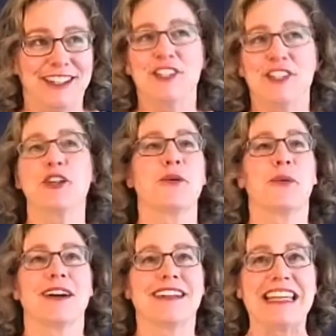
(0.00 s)
do you
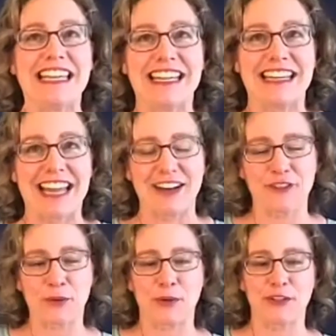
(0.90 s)
want to eat it
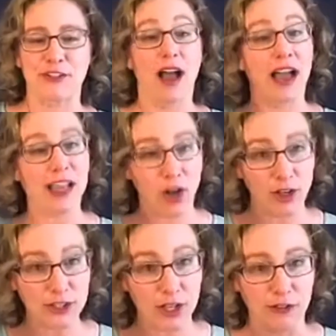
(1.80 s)
afterwards? I
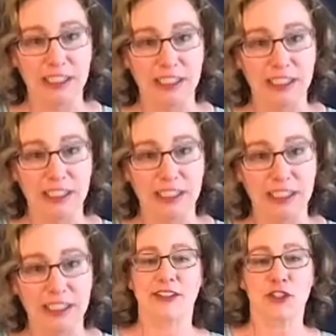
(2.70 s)
also
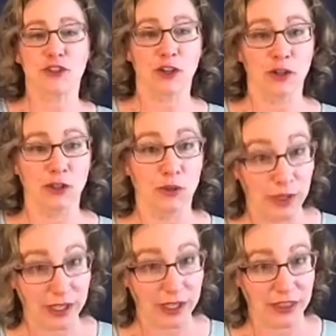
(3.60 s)
struggle
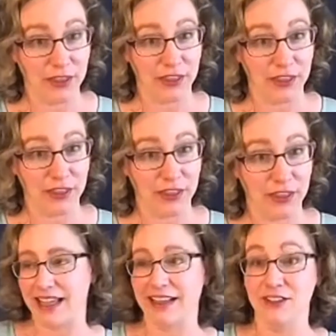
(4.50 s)
with that
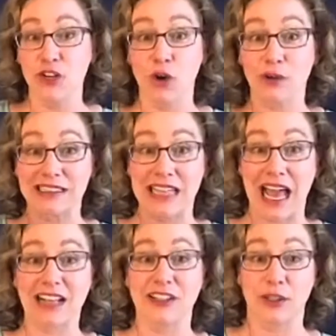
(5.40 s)
and know
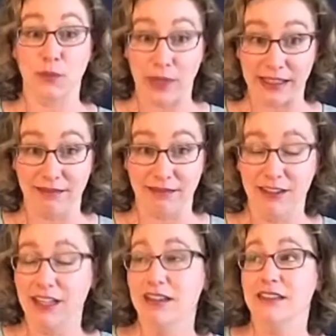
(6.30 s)
exactly when
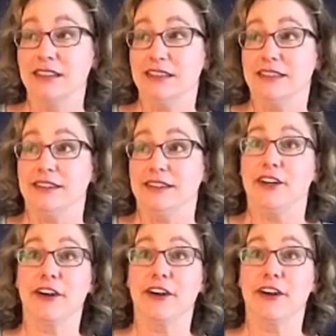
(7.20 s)

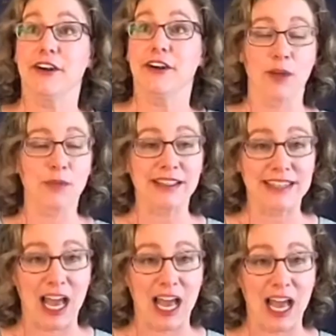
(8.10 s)
something is
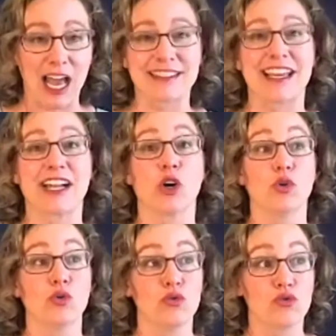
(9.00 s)
happening. It's like,
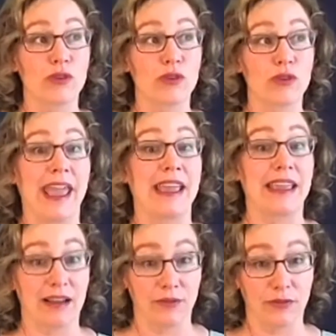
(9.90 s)
okay,
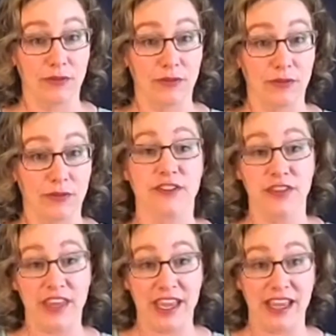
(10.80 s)
there's a different
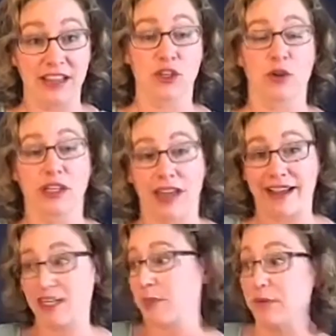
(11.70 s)
thing. So I got
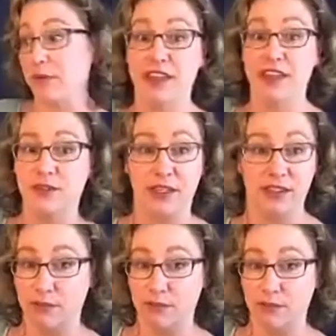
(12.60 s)
to be with this
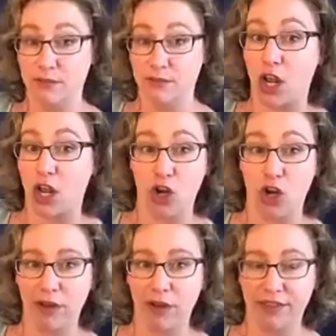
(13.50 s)
because no
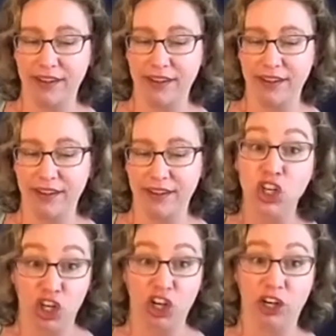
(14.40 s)
other thinking is going to
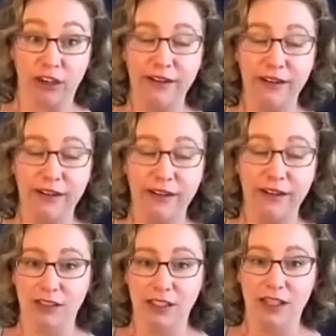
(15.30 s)
occur
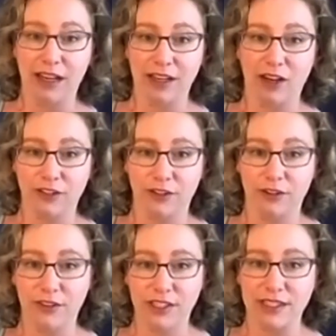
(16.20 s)
until I honor
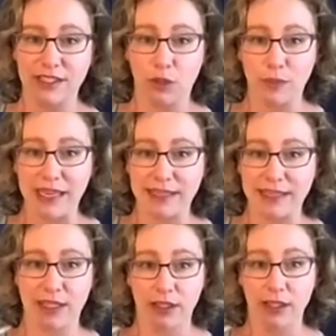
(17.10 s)
this little piece
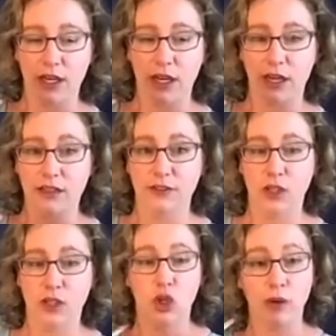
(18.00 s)
of
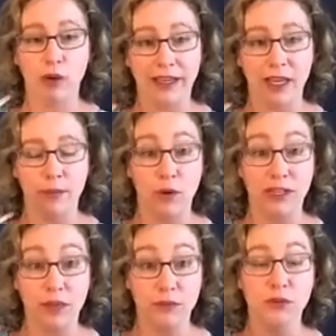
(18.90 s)
who I am and what
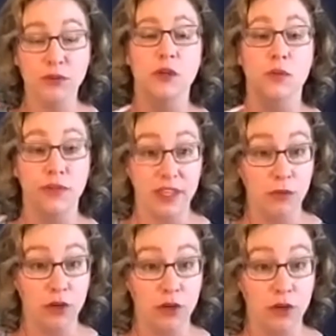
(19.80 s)
I'm doing with the
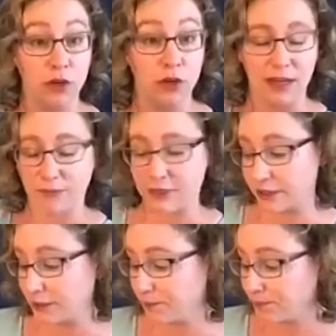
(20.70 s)
emotions that I'm
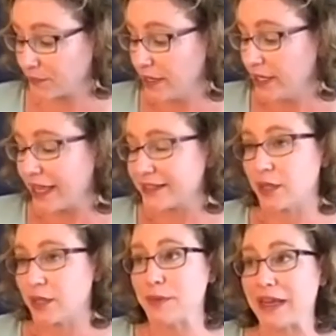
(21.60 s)
feeling. And
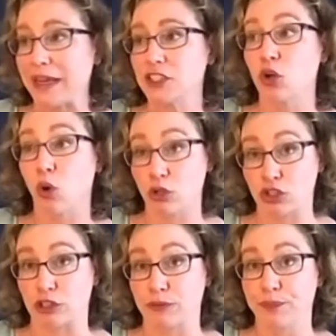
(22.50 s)
coming back to
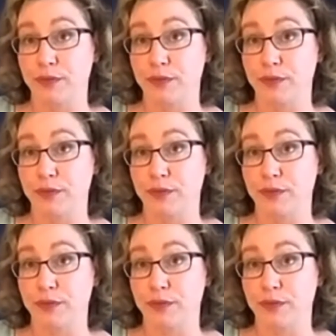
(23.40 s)
culture